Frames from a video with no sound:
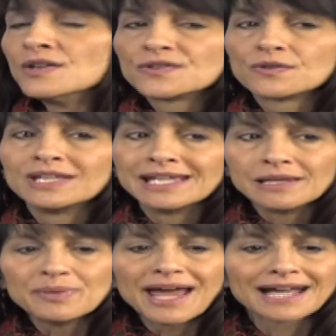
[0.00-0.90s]
So the
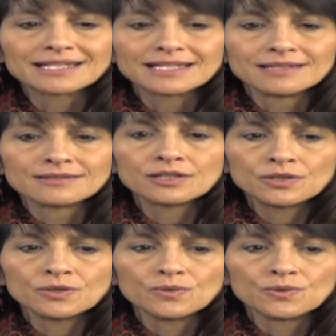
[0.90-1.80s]
impact is
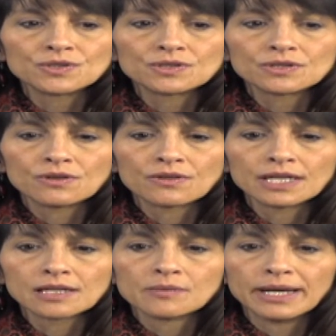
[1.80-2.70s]
huge. You
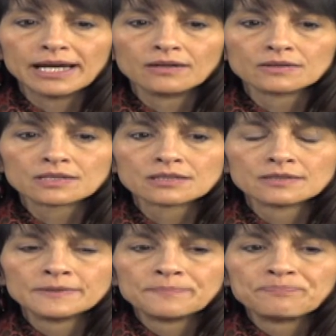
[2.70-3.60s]
think about
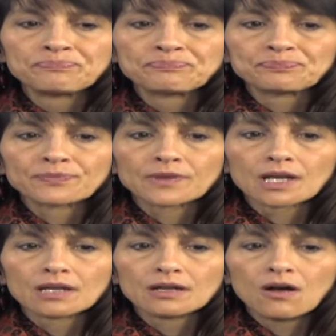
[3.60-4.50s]

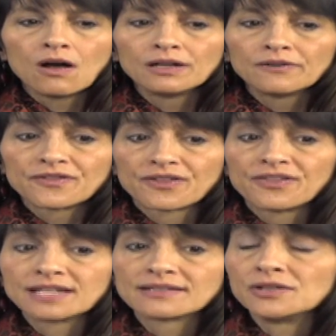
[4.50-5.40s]
all of the
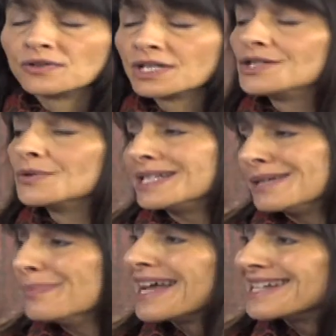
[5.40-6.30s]
things that you can do
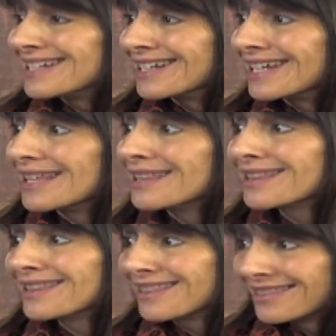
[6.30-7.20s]
independently,
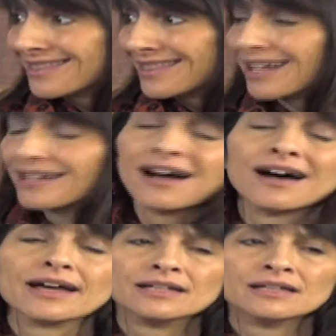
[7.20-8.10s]
thank
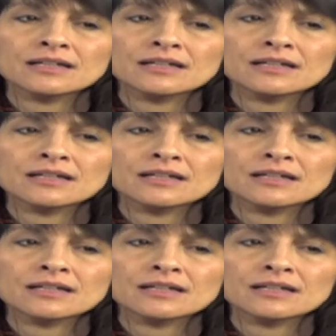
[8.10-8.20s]
God.